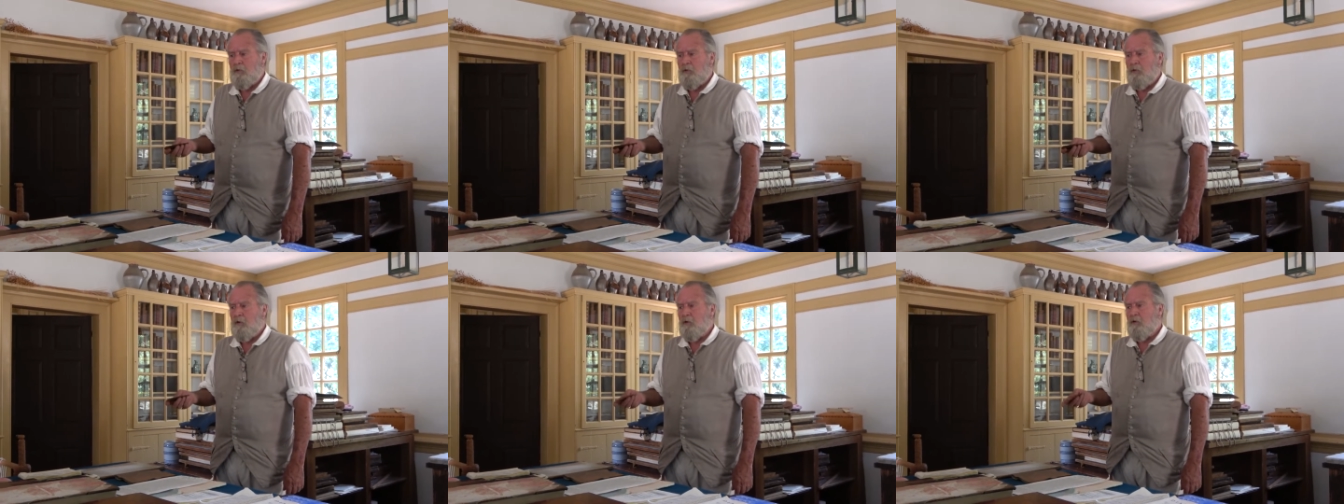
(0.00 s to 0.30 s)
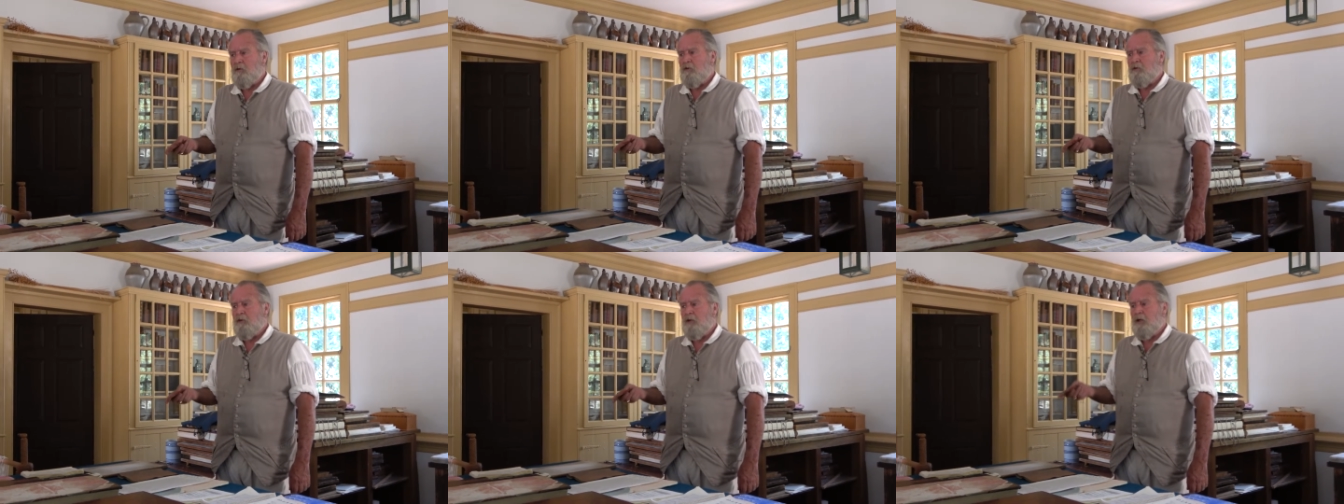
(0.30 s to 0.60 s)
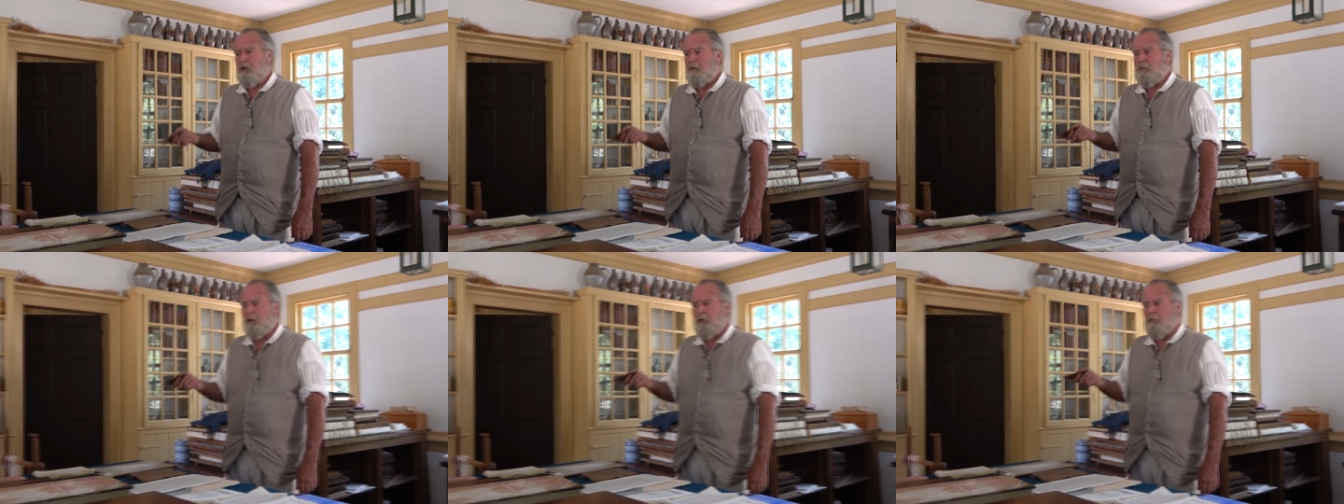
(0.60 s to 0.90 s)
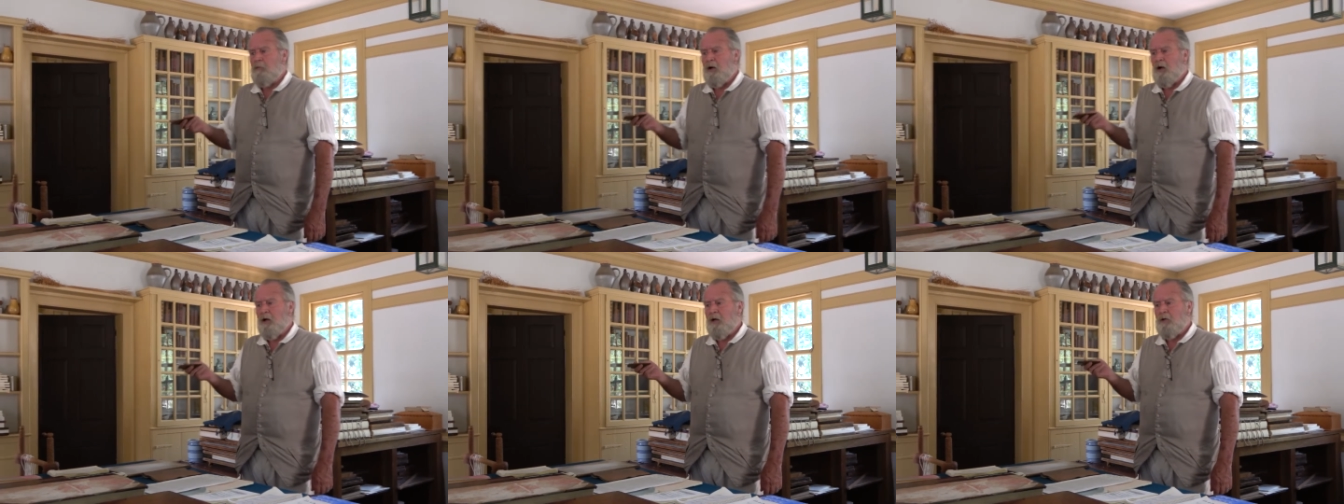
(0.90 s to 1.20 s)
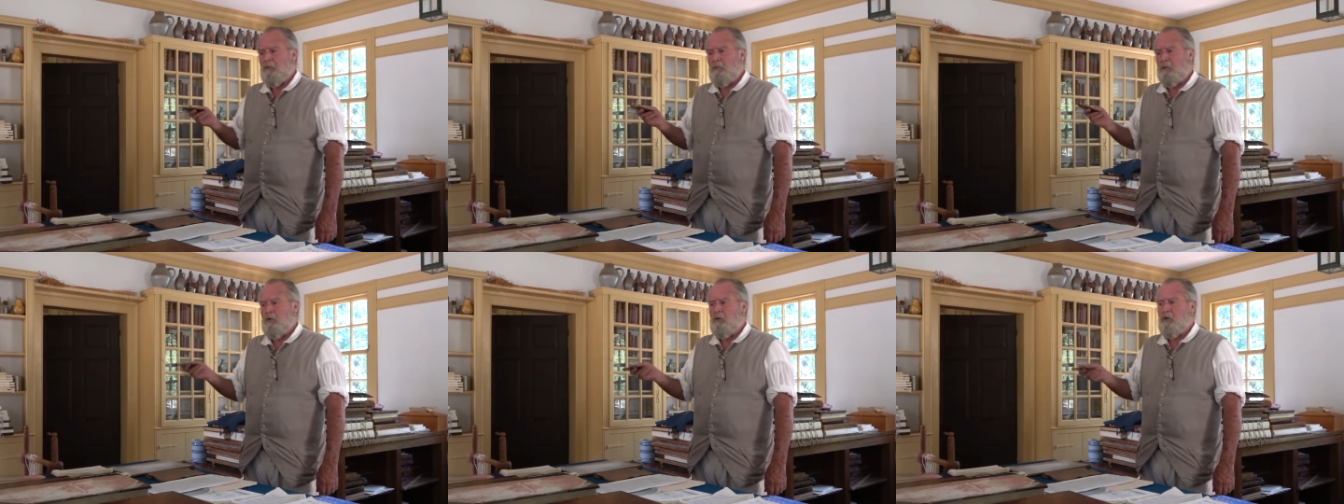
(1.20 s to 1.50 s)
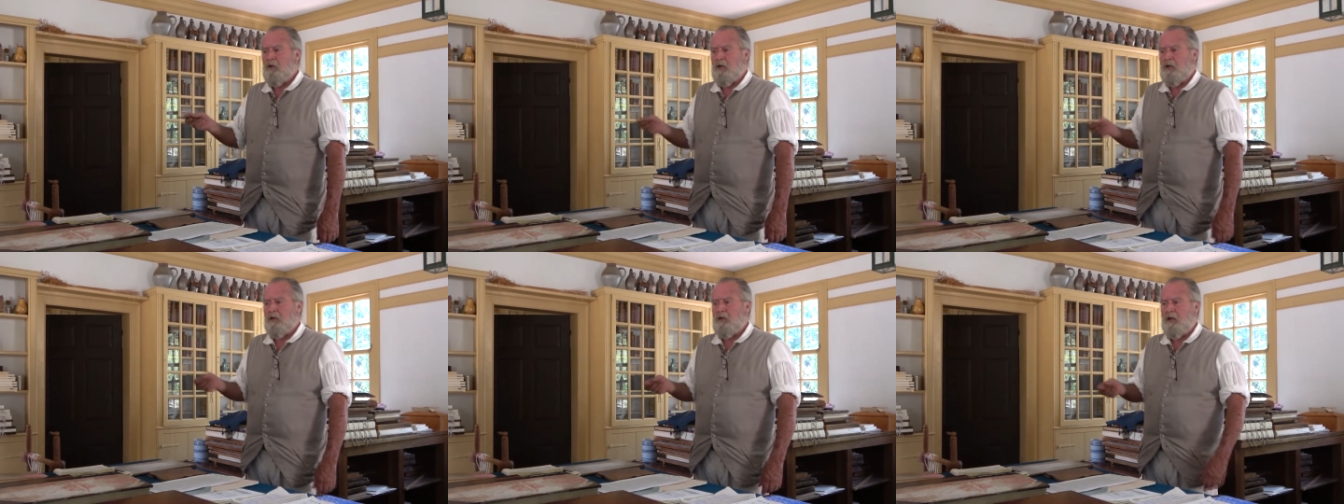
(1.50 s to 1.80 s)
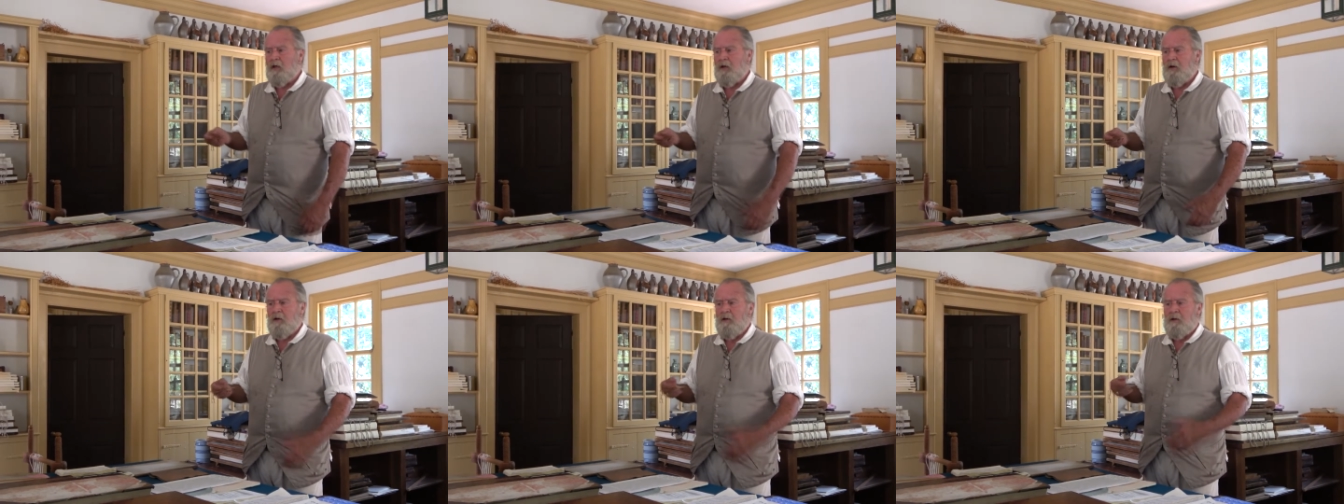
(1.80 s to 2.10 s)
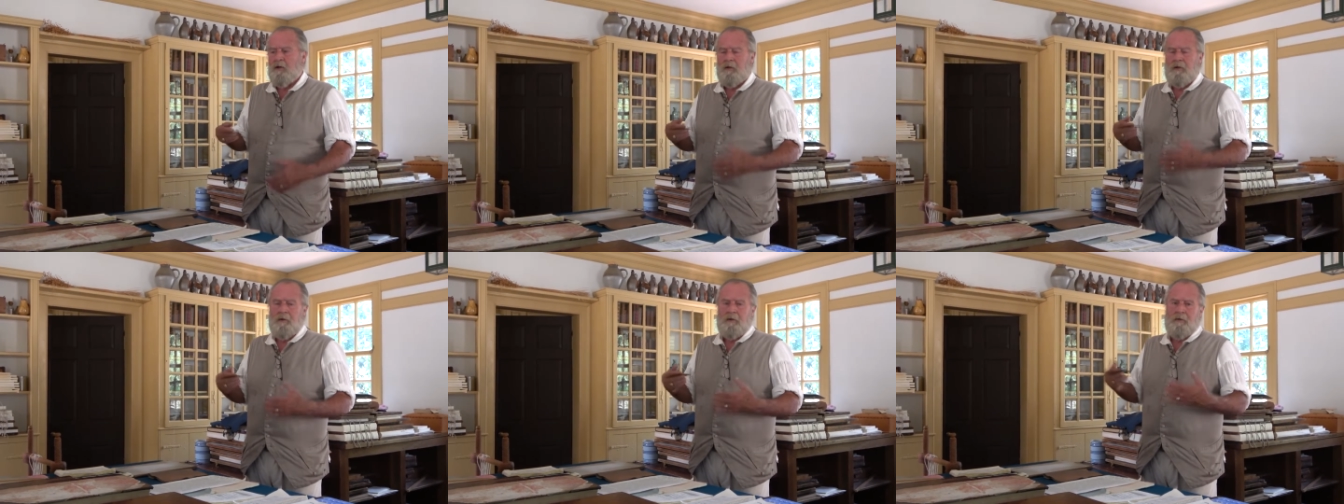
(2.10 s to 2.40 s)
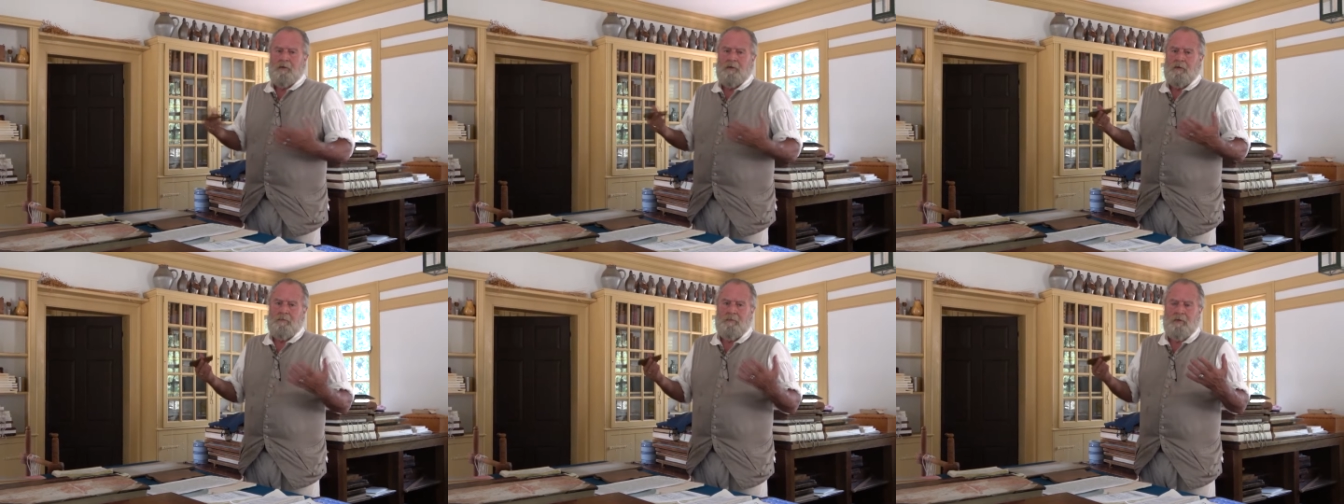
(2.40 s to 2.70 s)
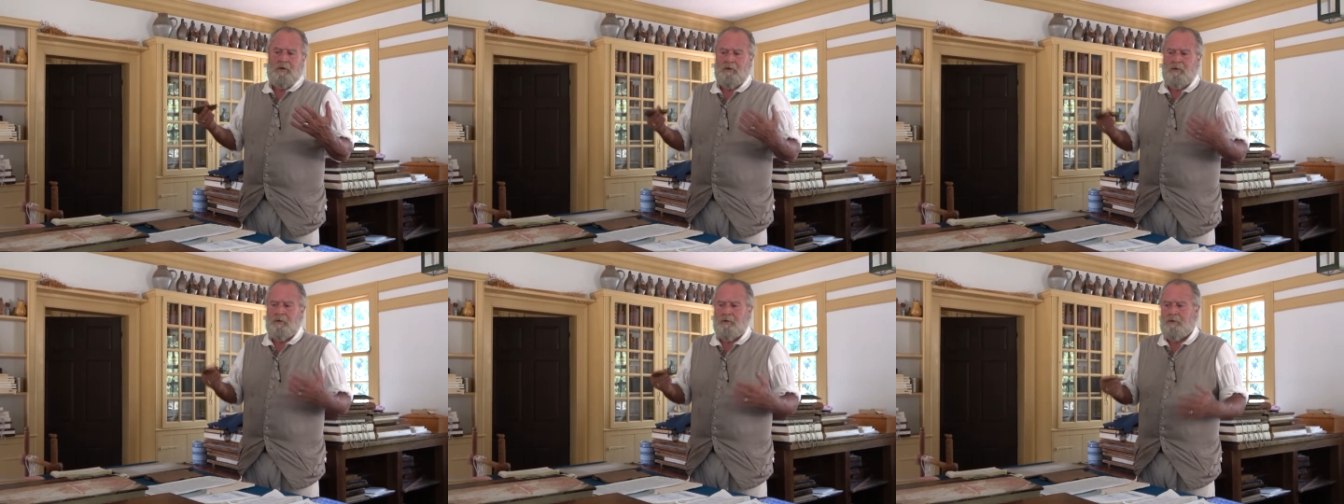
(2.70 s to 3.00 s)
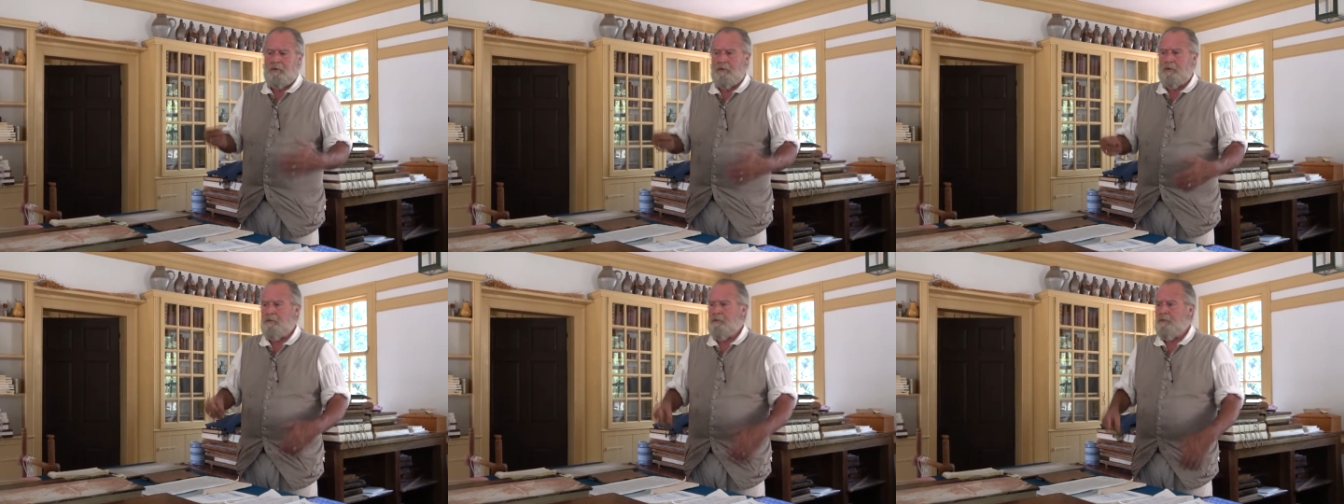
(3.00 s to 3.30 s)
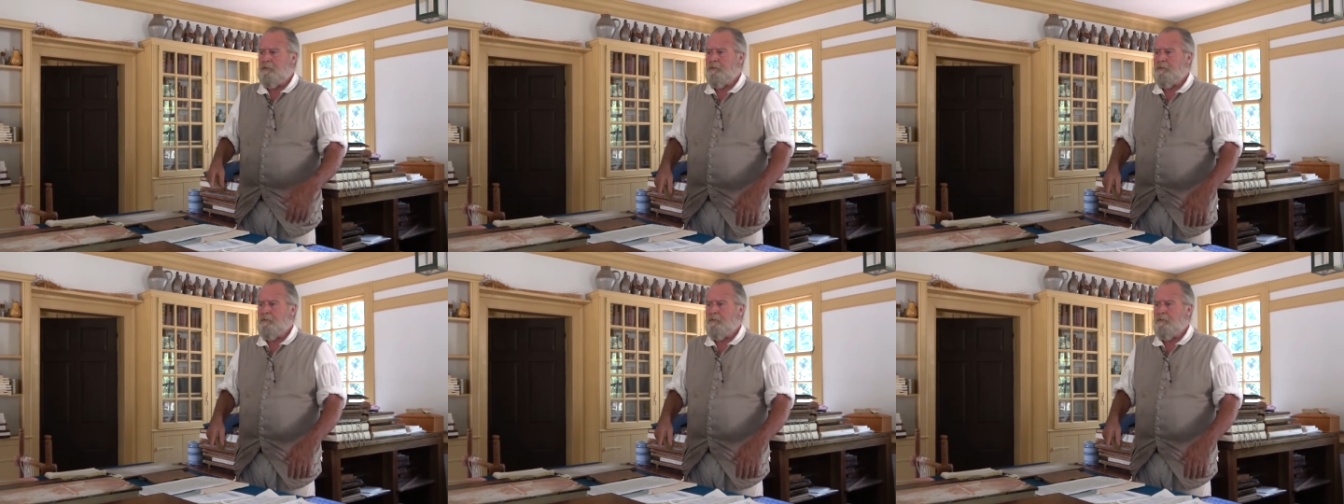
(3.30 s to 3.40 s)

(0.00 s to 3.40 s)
You're not going to see anybody buying a book like that merely to,